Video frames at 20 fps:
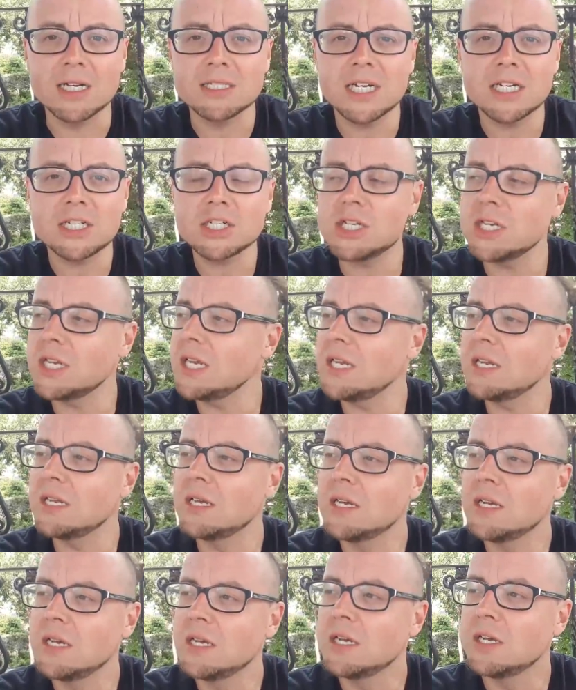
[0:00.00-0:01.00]
essentially
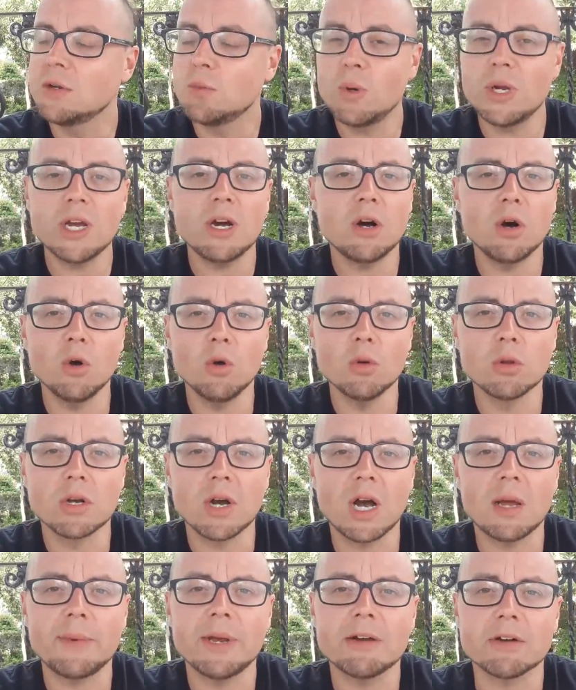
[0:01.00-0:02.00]
we are all
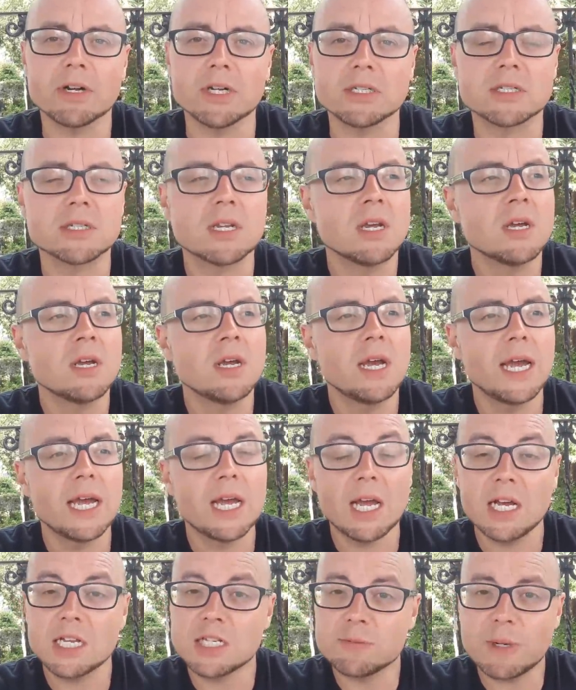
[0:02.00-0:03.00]
chimeras,
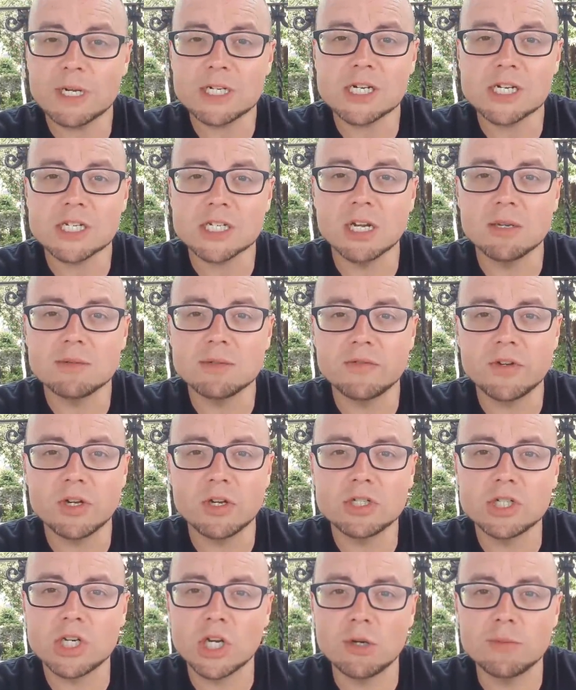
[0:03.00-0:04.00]
especially in terms of
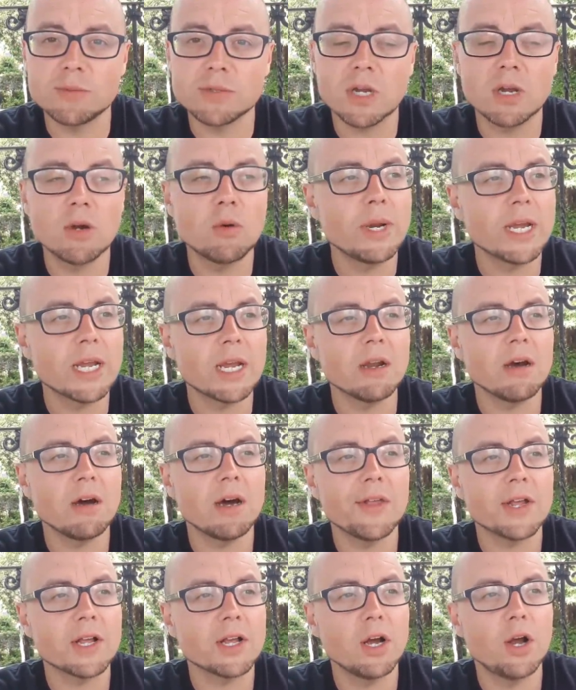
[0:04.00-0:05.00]
YouTube. So we can
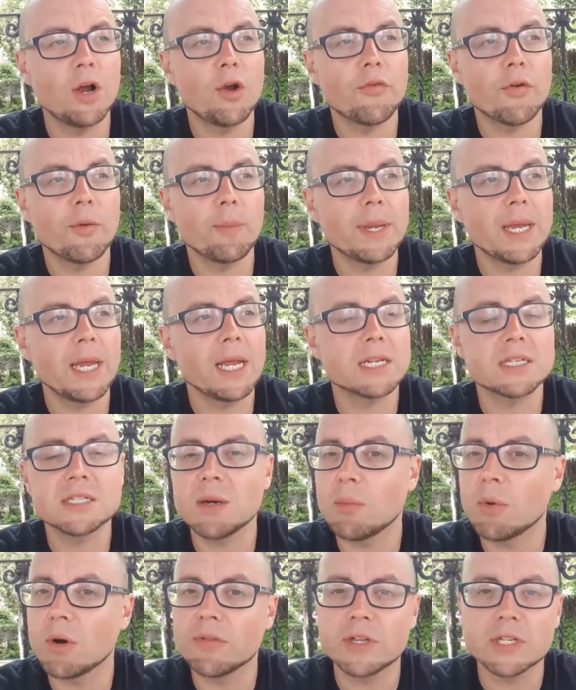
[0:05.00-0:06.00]
either go from being
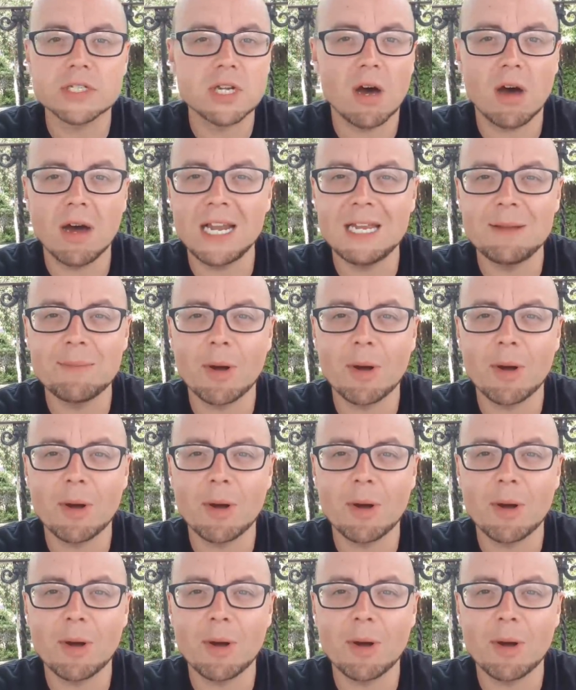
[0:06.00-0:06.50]
someone that's highly